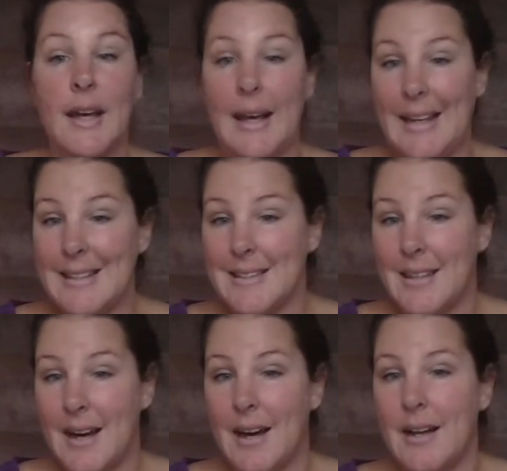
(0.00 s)

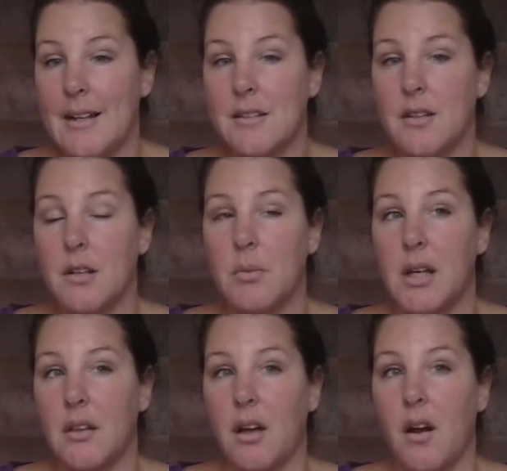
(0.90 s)
Inside is going to be
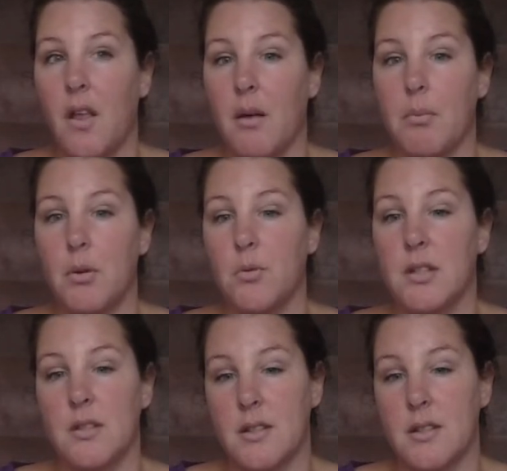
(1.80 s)
a lot of like blues and